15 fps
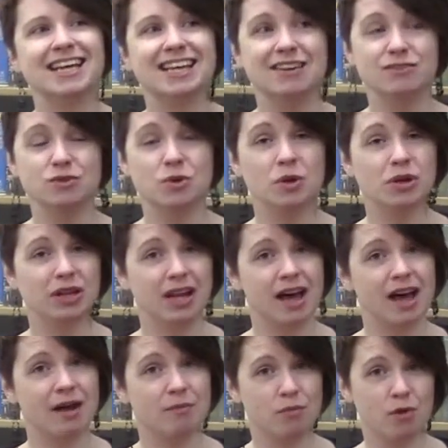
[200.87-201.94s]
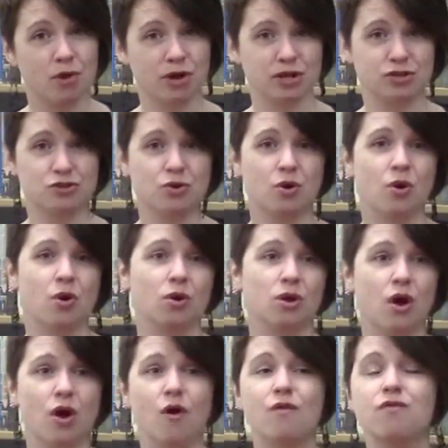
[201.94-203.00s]
gives you a lot more
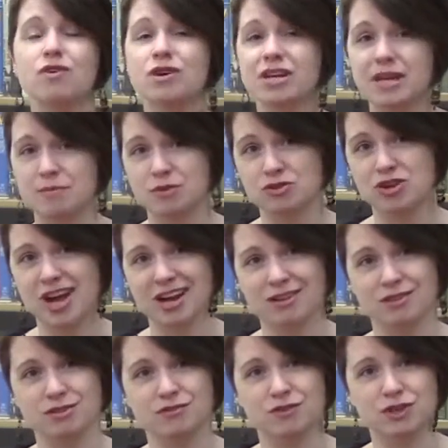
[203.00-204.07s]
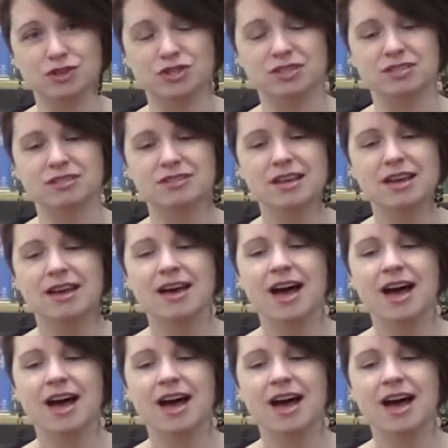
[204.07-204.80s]
control over keeping track of those versions.